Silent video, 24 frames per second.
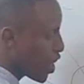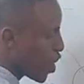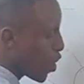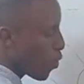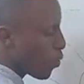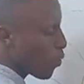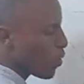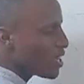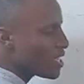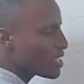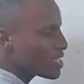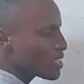
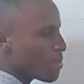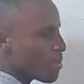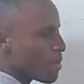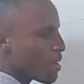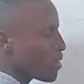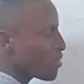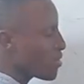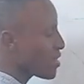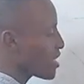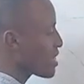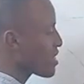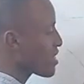What is
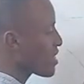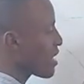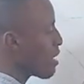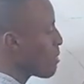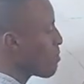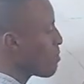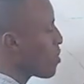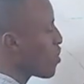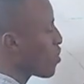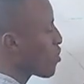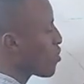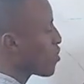about the
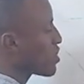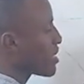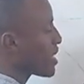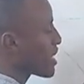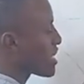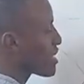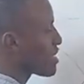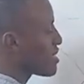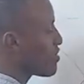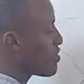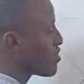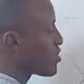thermal
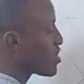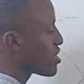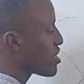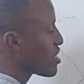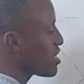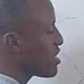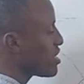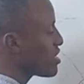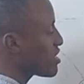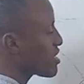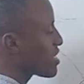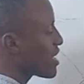conductivity?
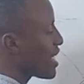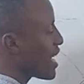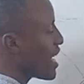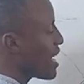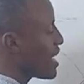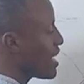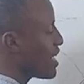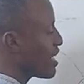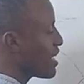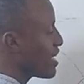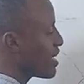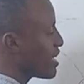This
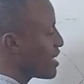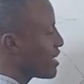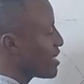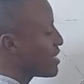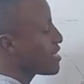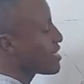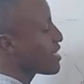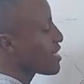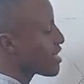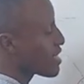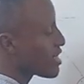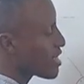K is
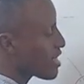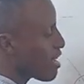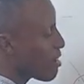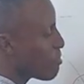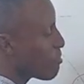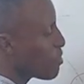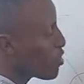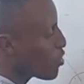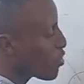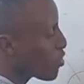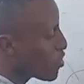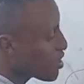the
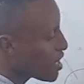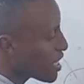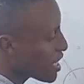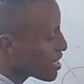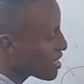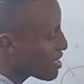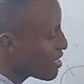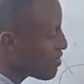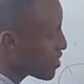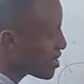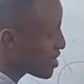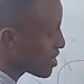thermal
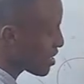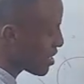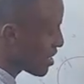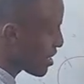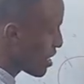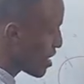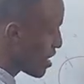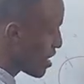conductivity.